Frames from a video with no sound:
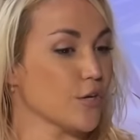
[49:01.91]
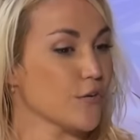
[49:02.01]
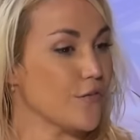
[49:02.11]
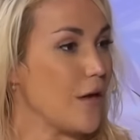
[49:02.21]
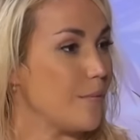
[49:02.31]
good
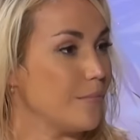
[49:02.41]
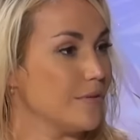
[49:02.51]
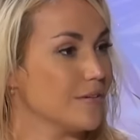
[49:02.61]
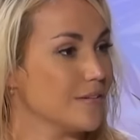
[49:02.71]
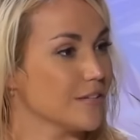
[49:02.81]
of them
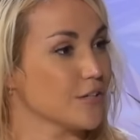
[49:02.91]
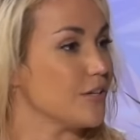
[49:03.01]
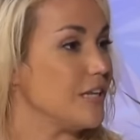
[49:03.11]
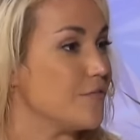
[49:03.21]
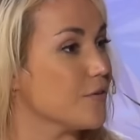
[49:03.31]
and good
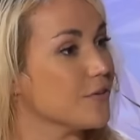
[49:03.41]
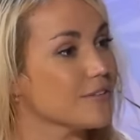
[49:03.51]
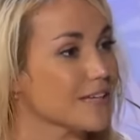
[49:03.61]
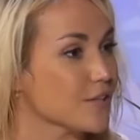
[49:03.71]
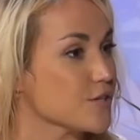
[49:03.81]
and evil?
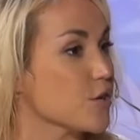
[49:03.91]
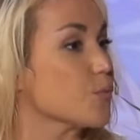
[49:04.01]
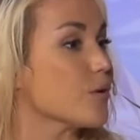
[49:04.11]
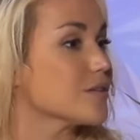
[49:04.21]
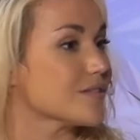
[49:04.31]
Like there's
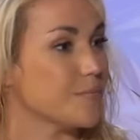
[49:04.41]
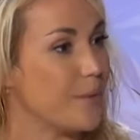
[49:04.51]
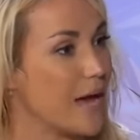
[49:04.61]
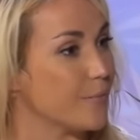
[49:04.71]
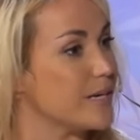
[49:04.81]
good ones and I
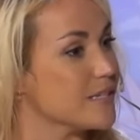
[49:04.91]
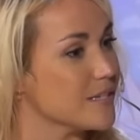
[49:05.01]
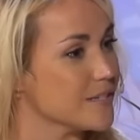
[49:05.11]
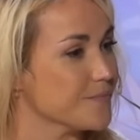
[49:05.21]
bad do. races.